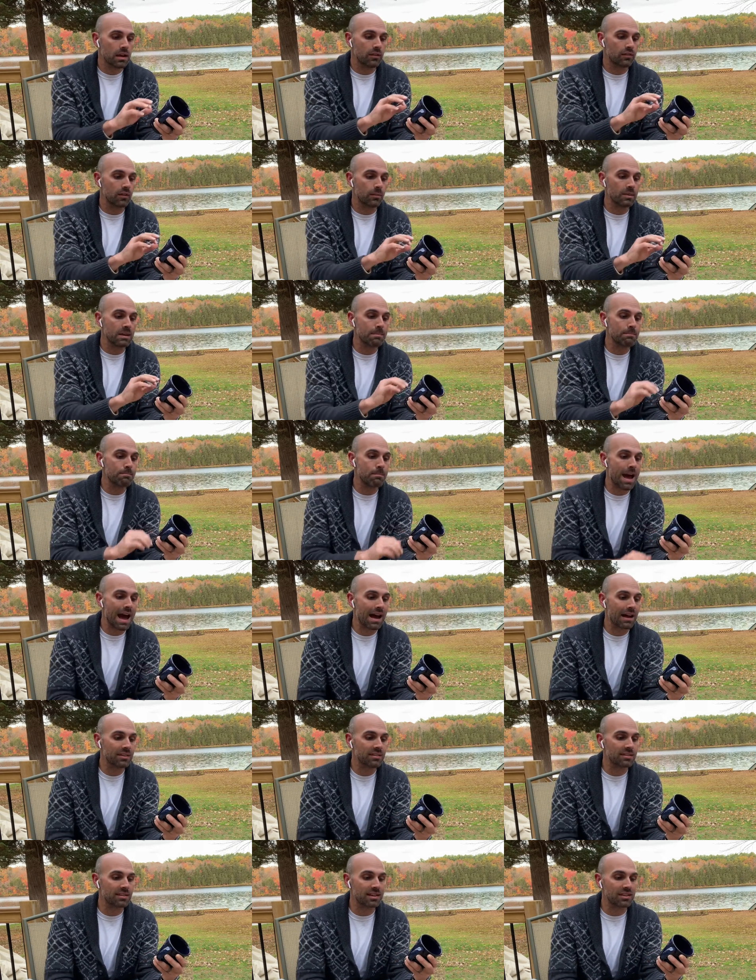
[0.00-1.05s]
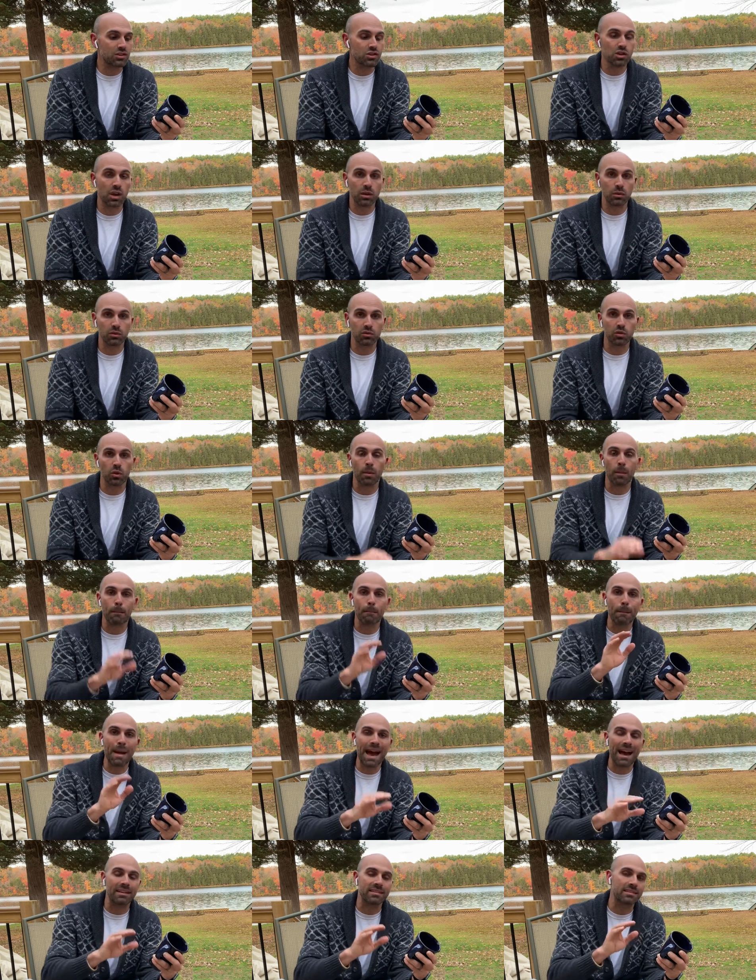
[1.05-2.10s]
from the Mast General Store.
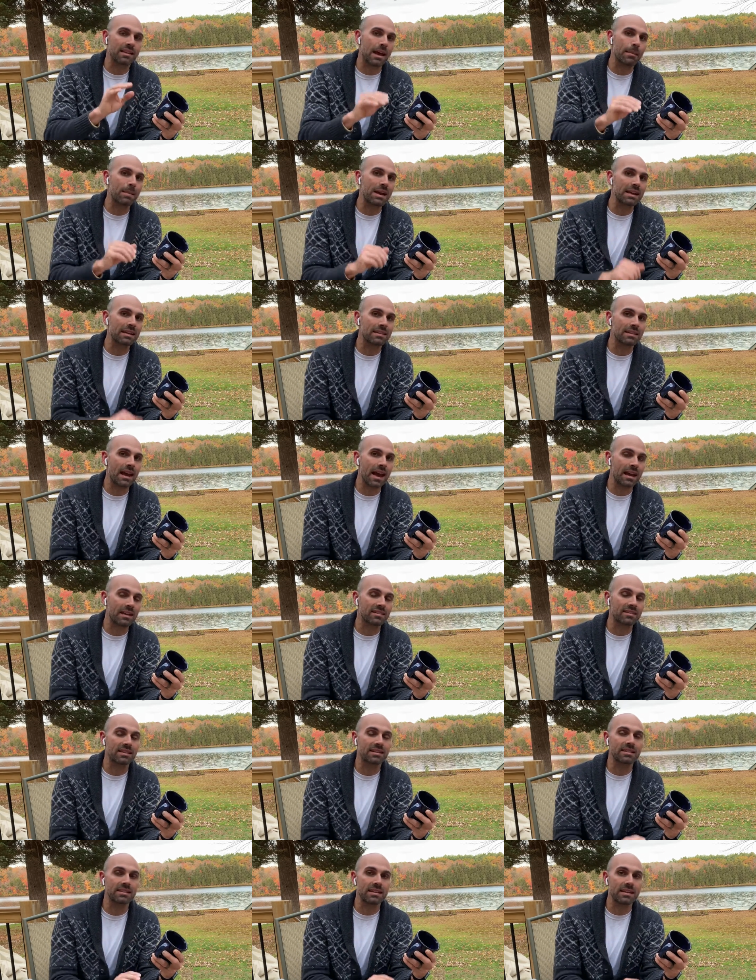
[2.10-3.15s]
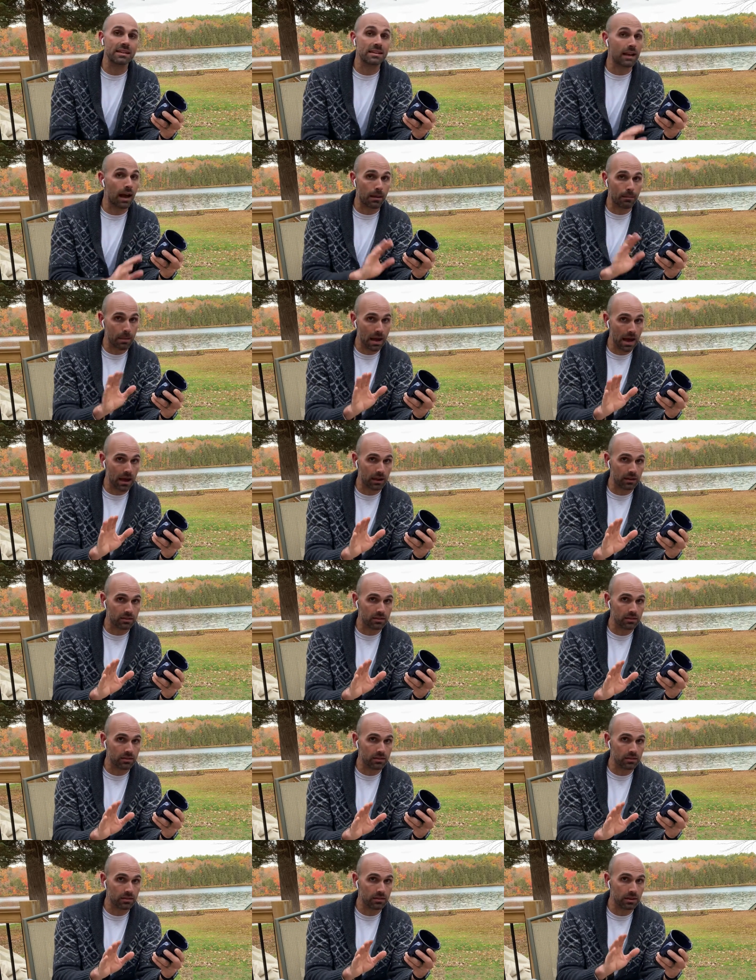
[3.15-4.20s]
Mast, M-A-S-T, not
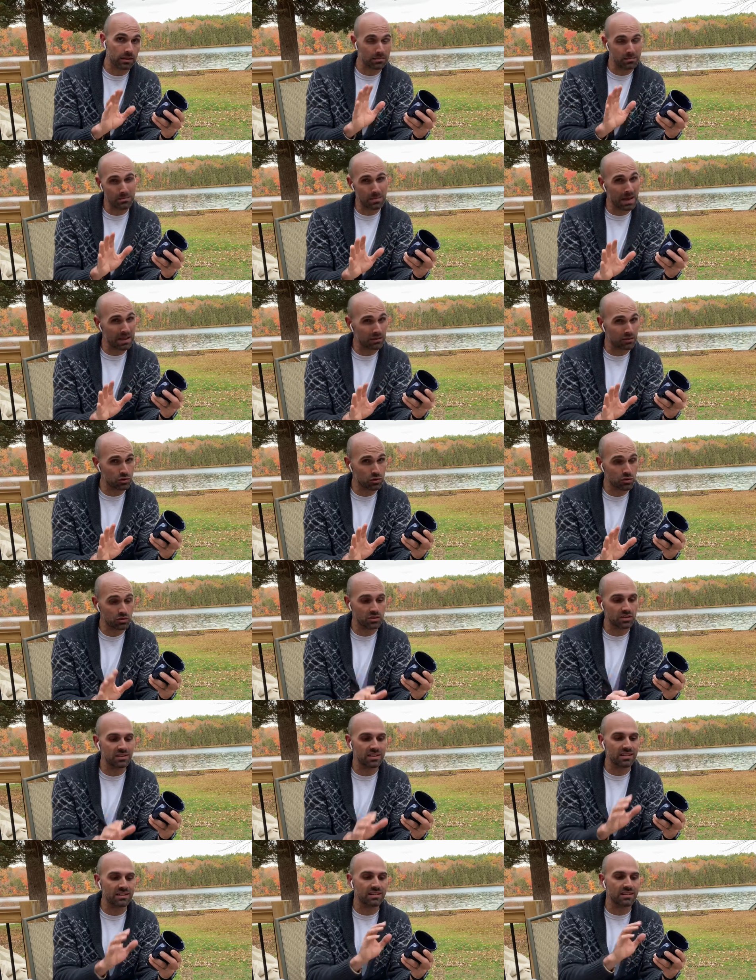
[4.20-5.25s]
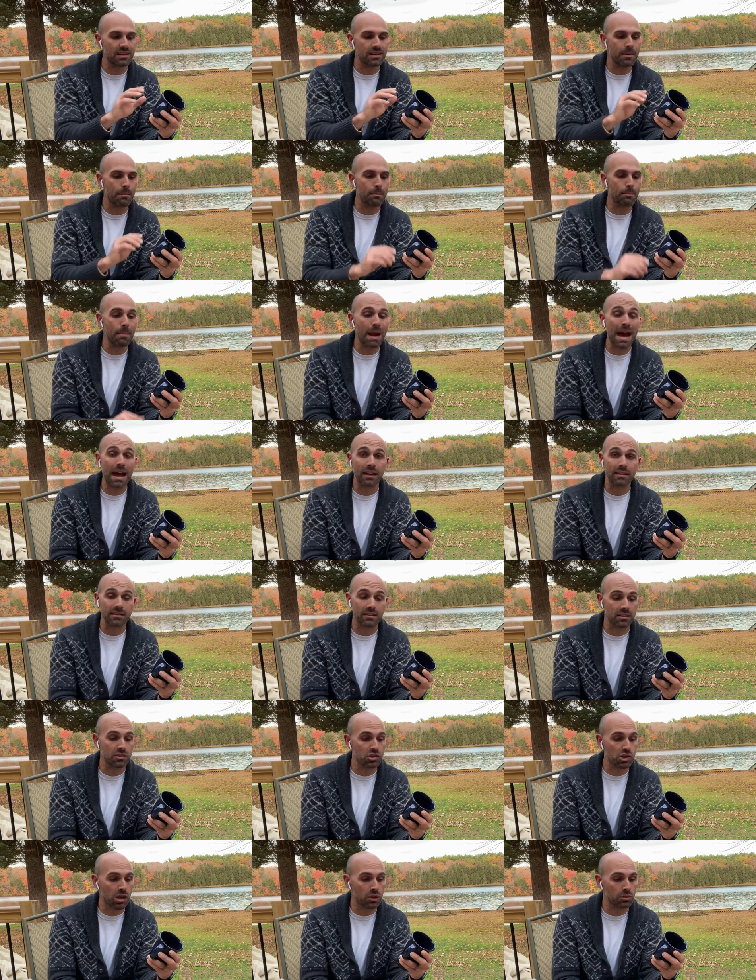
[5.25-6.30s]
Mass. Massachusetts. It's the Mast
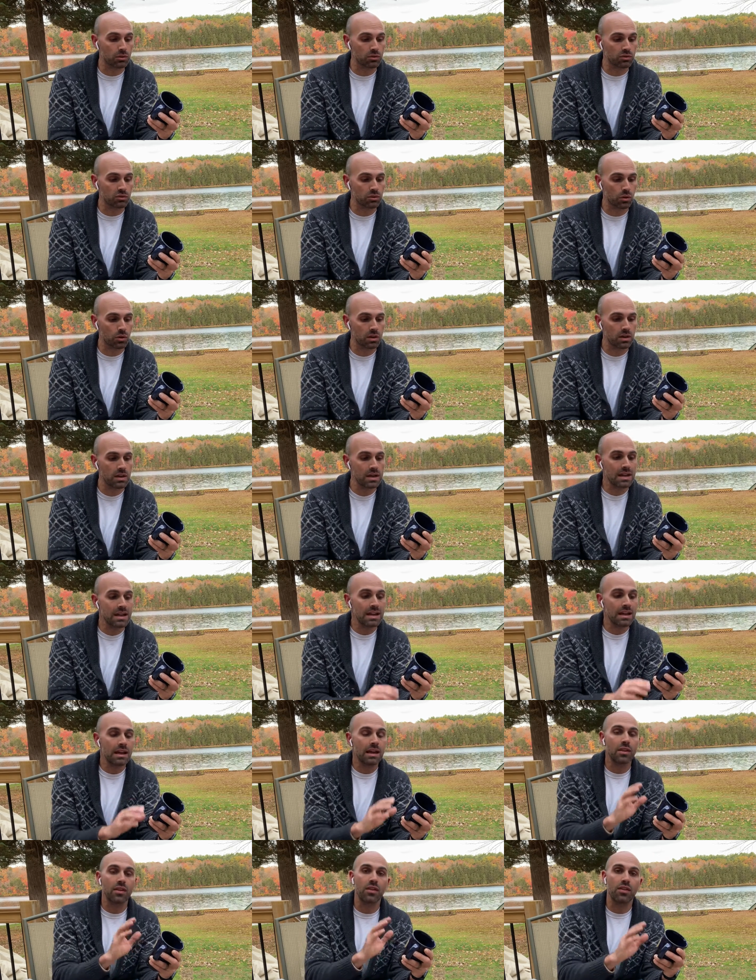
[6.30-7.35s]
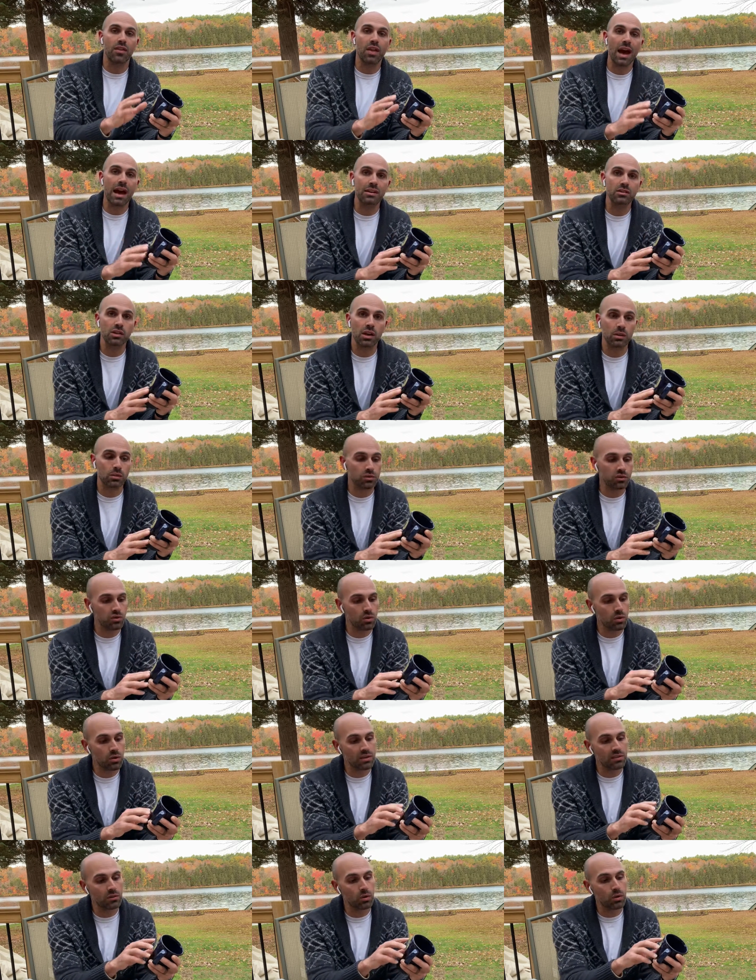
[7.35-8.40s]
General Store. That general
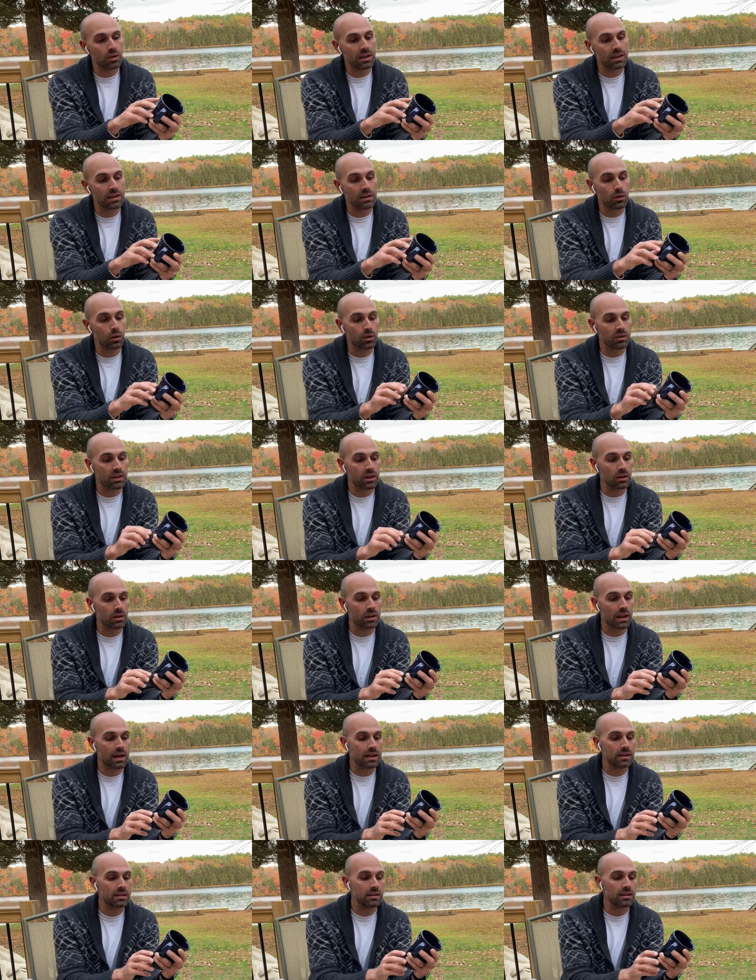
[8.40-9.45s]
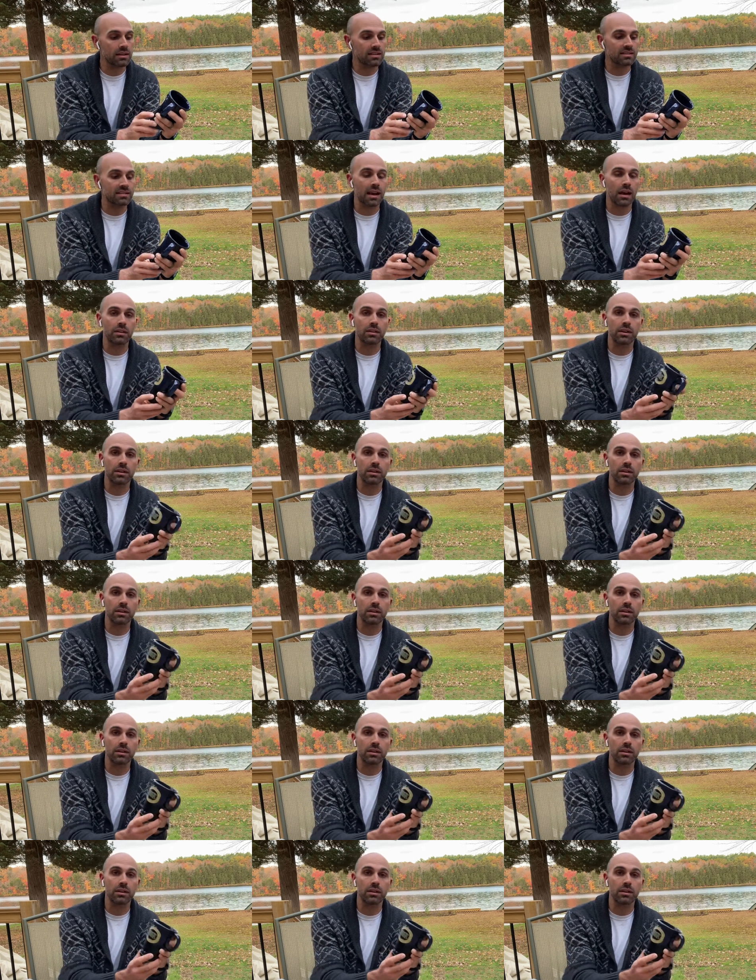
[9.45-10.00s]
store is located in North Carolina, South